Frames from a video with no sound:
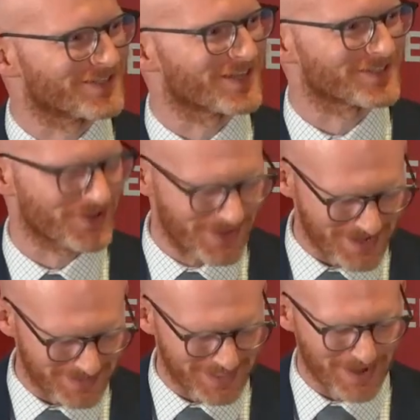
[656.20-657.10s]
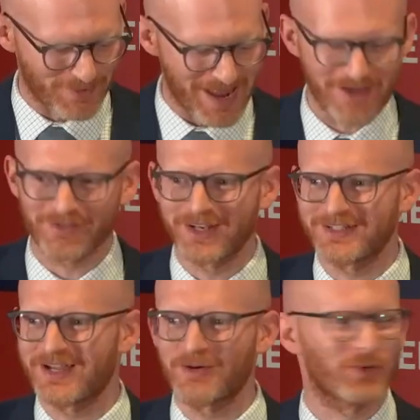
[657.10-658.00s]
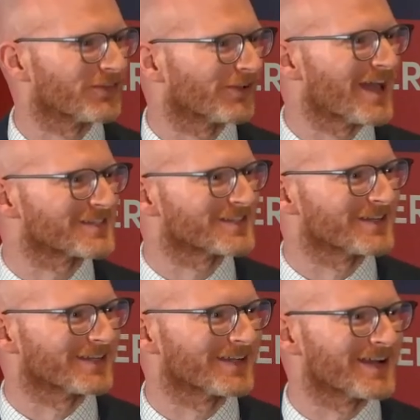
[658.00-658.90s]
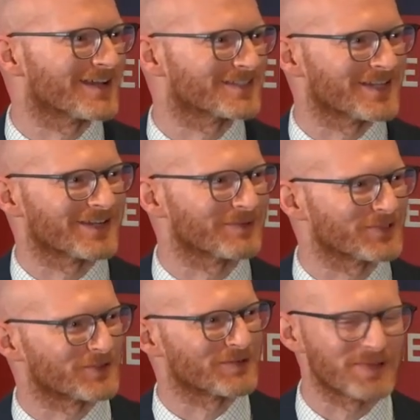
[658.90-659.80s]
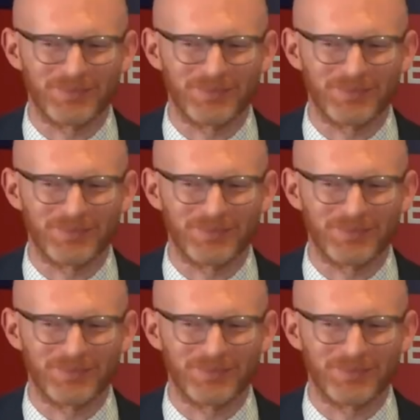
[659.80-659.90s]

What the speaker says: that's all the time we have, and we're the last thing standing between people